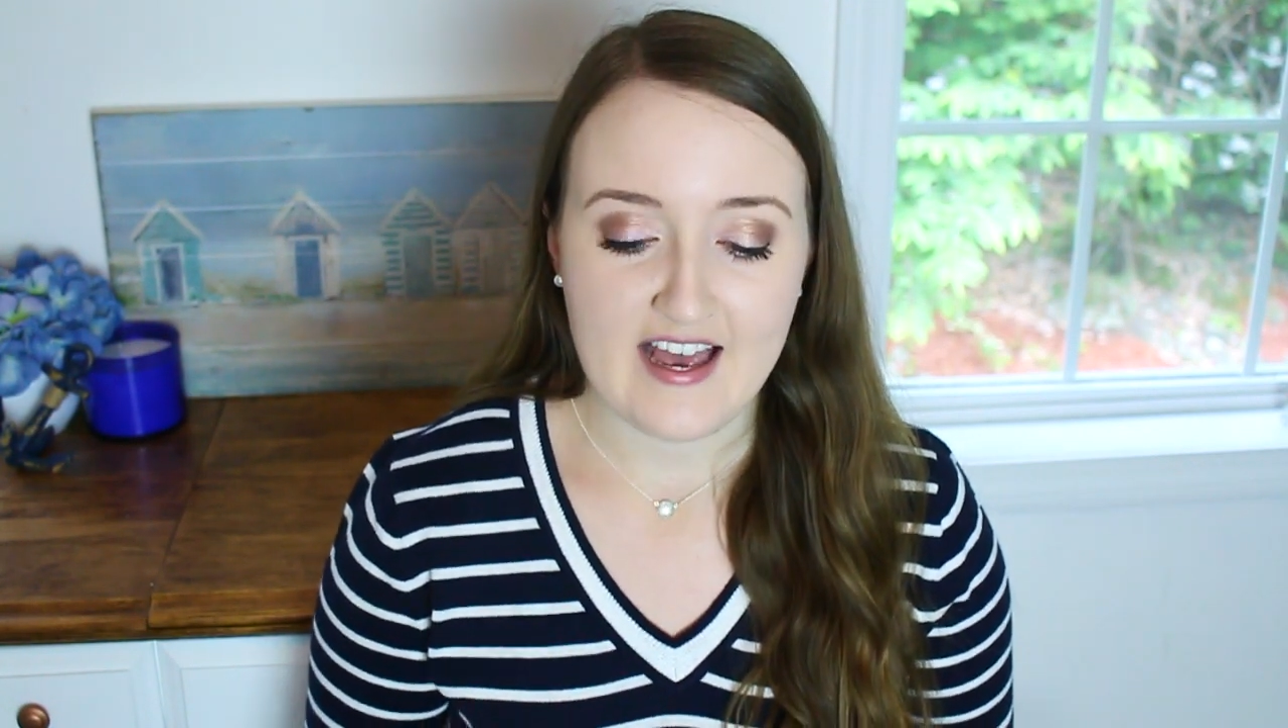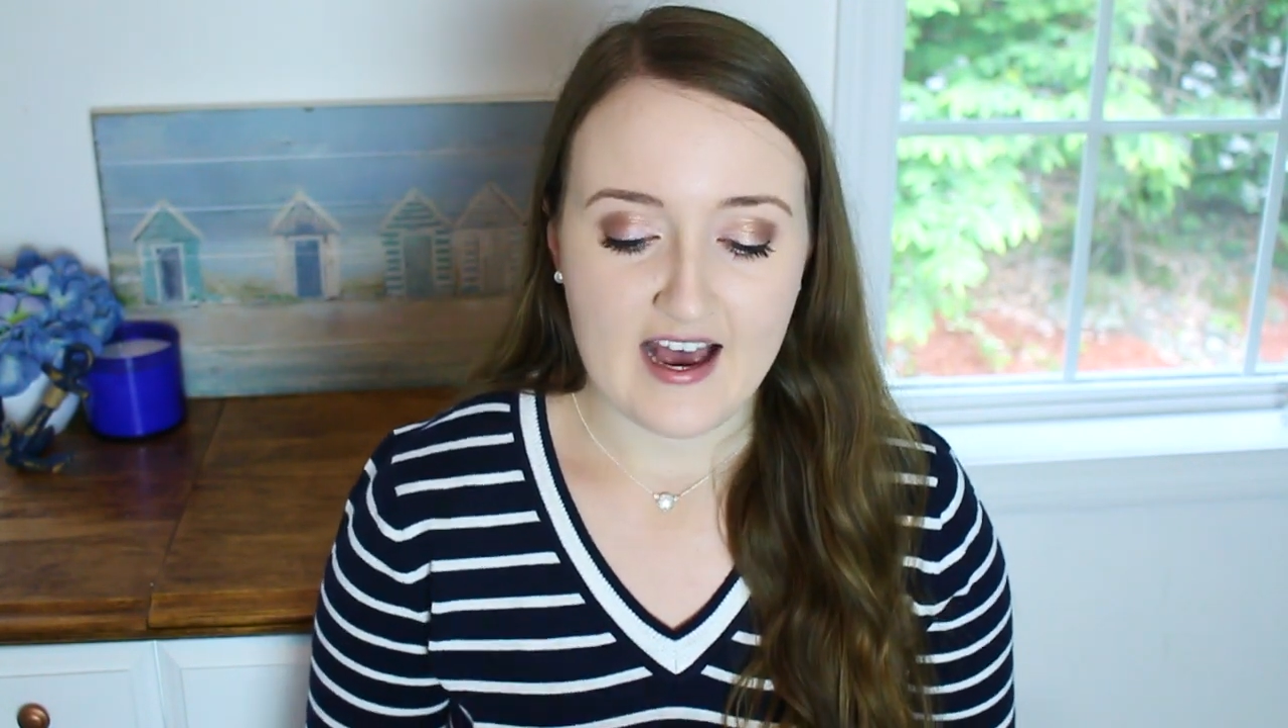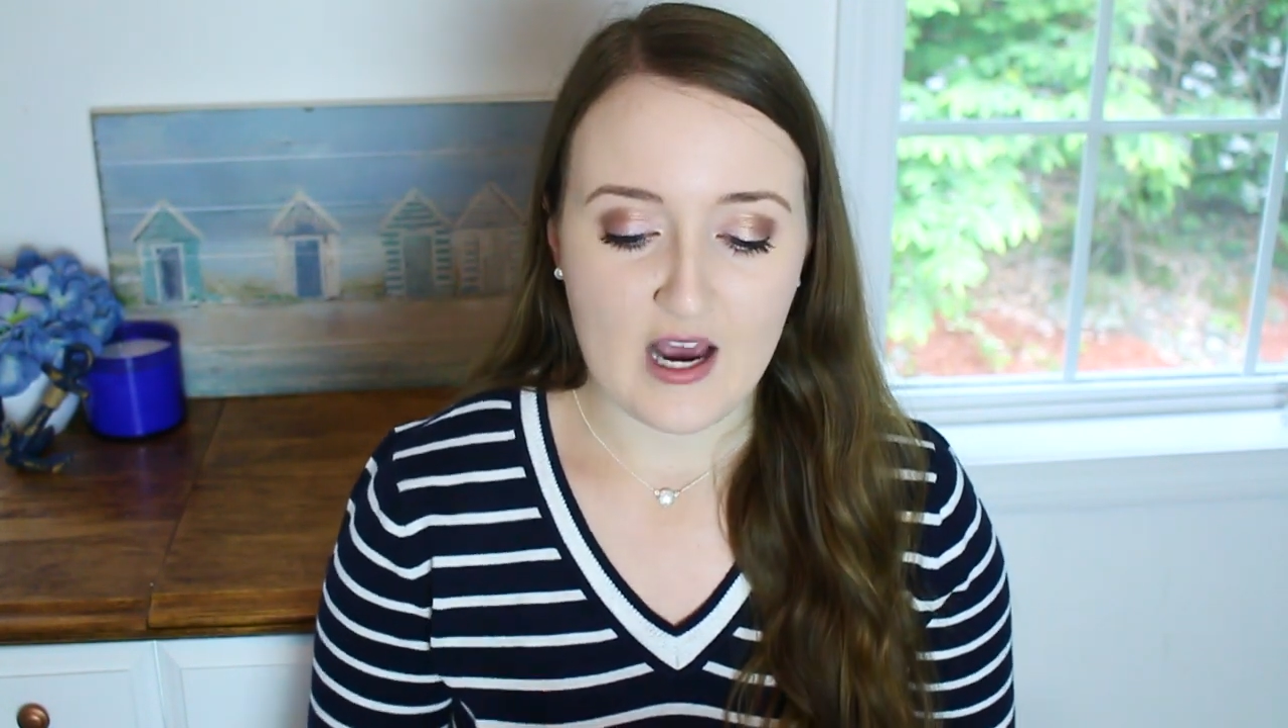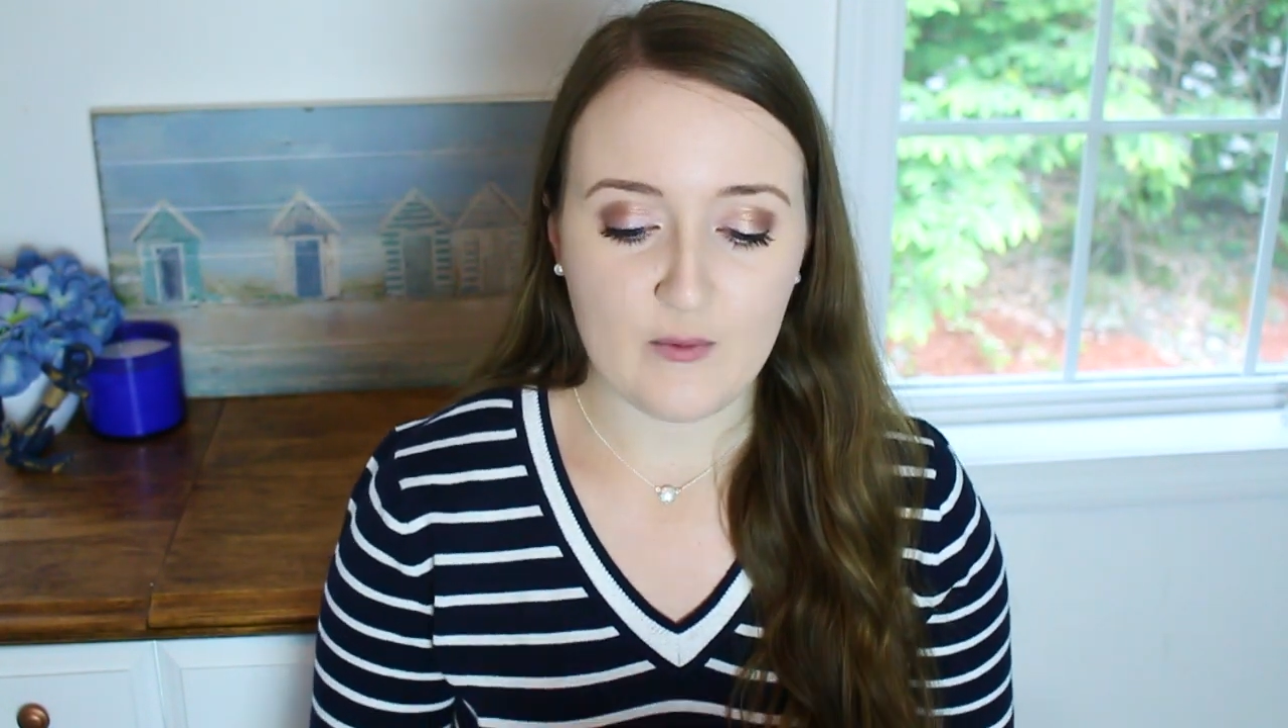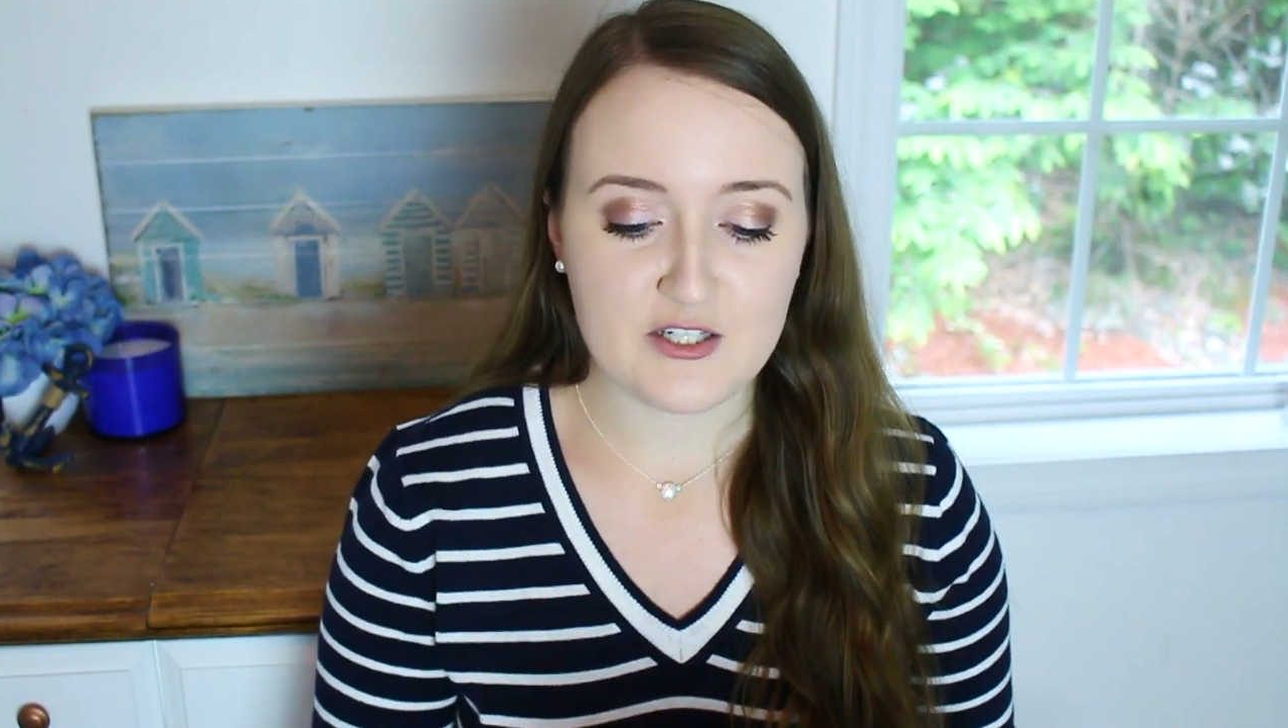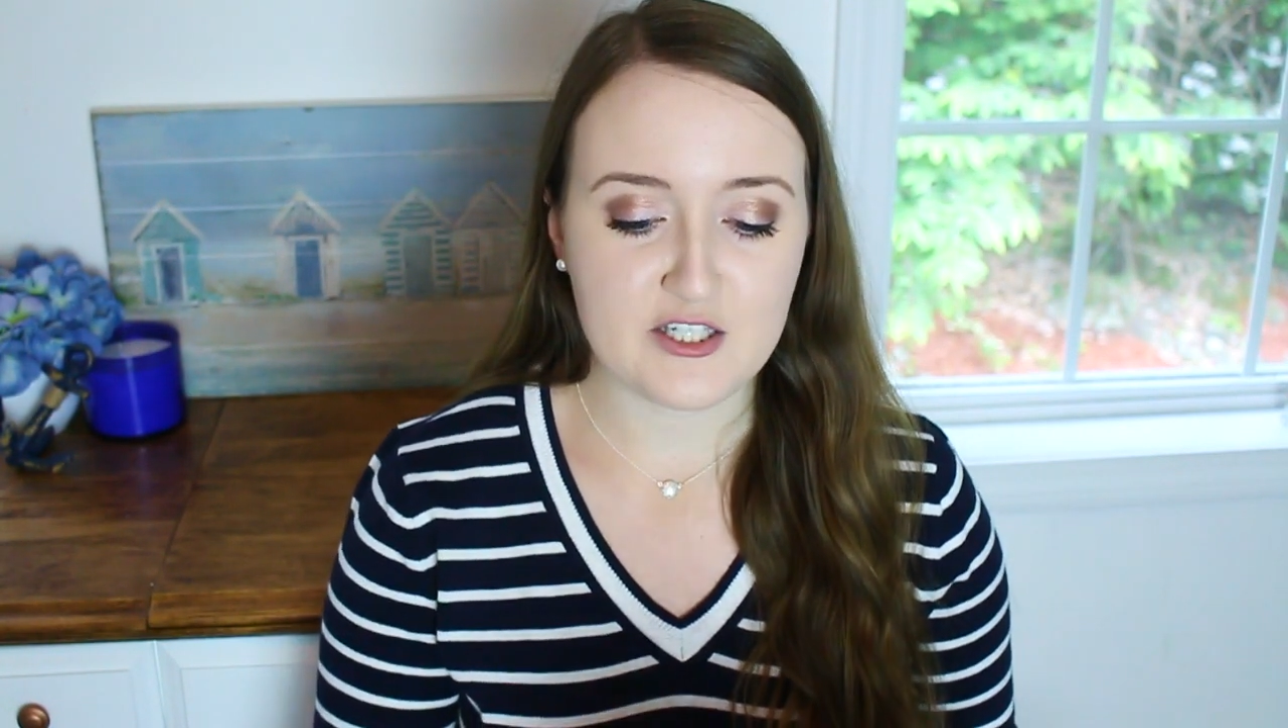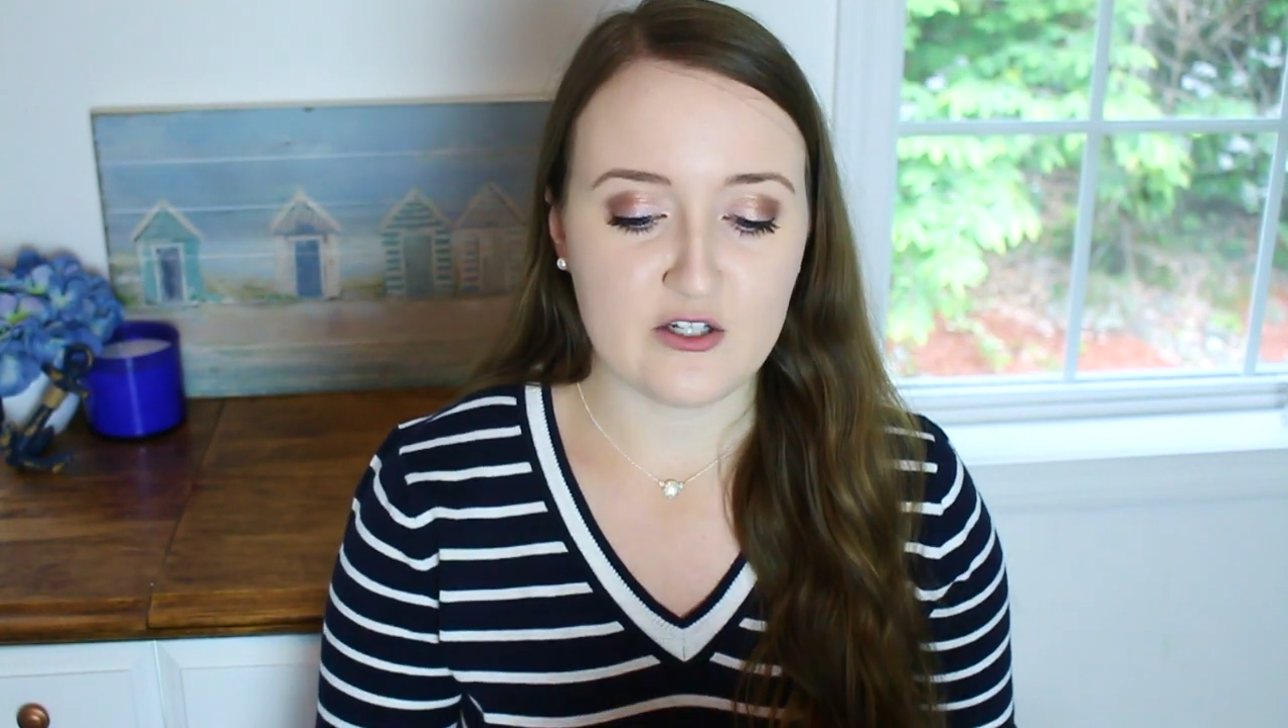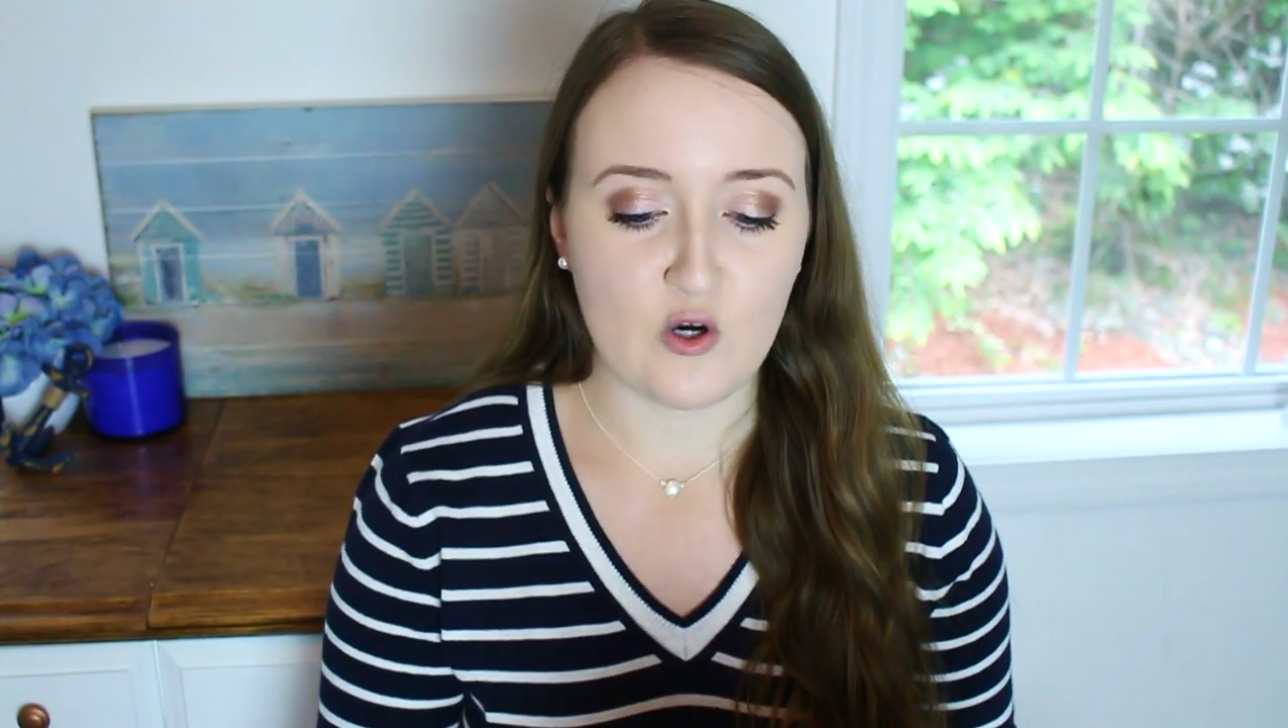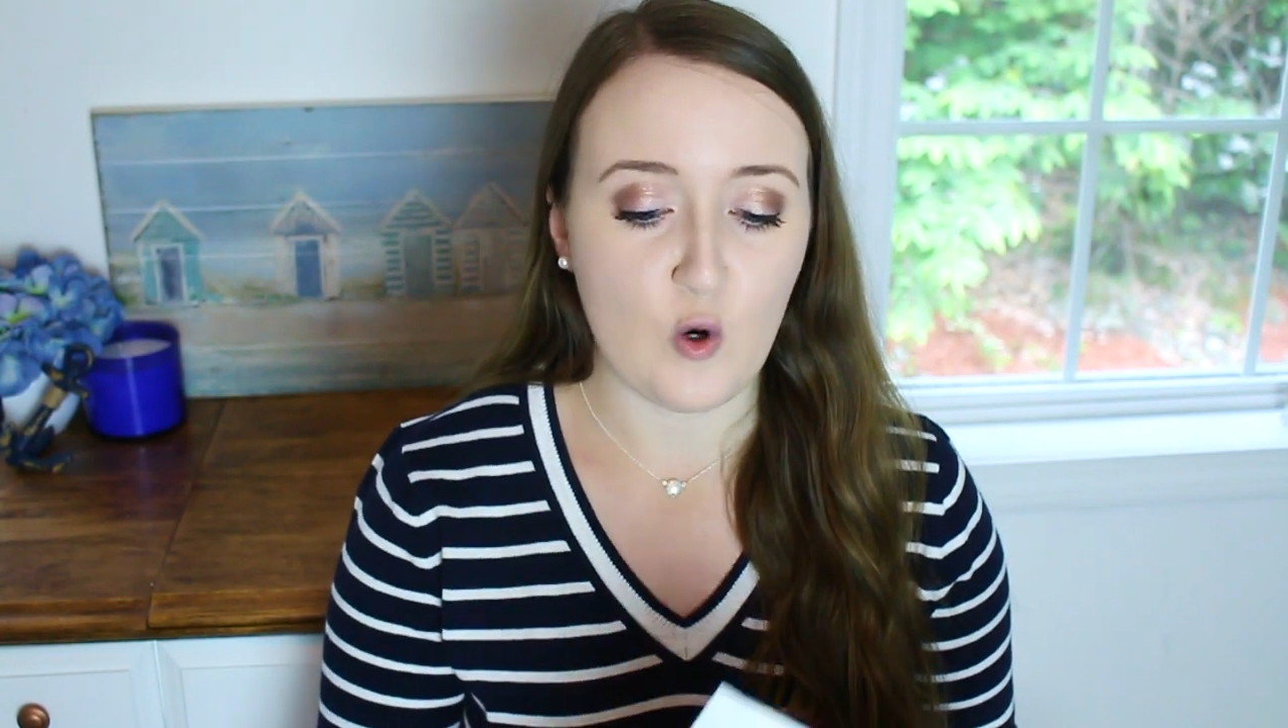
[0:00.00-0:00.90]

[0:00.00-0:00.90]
I went to